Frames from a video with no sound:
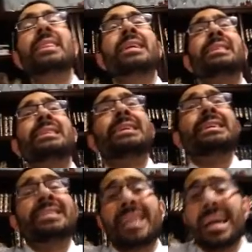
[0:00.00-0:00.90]
The
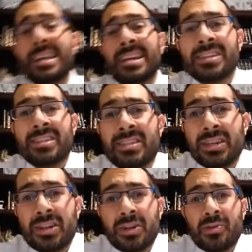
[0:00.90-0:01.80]
least I could
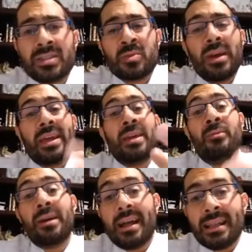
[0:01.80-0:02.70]
do is what He
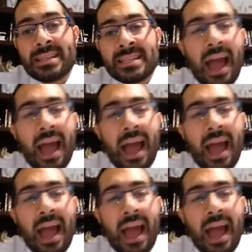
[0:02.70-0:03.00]
wants.